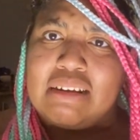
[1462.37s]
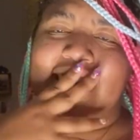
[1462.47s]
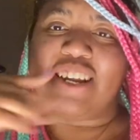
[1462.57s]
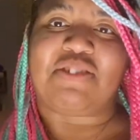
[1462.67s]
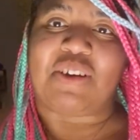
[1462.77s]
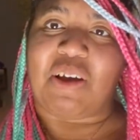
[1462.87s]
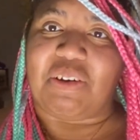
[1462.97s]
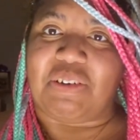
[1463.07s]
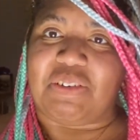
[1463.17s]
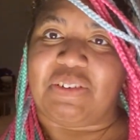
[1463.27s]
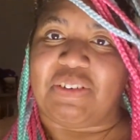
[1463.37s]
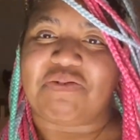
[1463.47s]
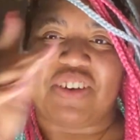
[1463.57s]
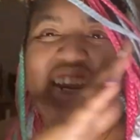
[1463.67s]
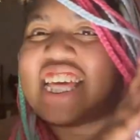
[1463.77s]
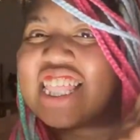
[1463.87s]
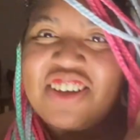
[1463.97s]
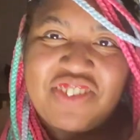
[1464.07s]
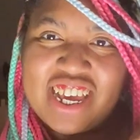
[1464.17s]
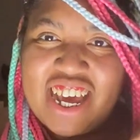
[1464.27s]
I don't know, but I
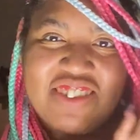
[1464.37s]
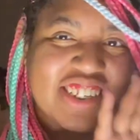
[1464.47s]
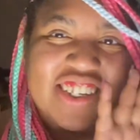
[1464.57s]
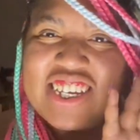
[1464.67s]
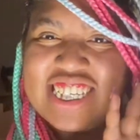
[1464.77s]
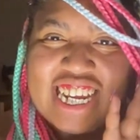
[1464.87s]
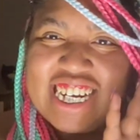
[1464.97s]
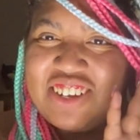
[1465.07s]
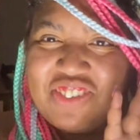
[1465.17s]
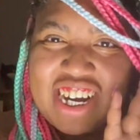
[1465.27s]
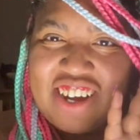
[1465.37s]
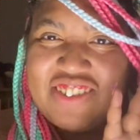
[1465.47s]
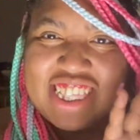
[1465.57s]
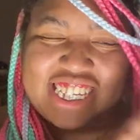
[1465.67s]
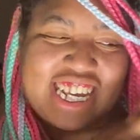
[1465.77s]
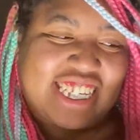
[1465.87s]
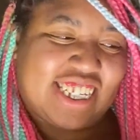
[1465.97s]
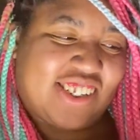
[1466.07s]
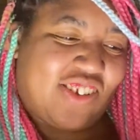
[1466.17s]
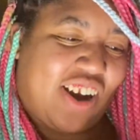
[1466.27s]
love it. I'm so excited to find out what this has
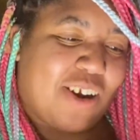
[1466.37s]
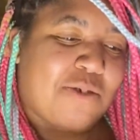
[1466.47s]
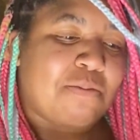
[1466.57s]
in store.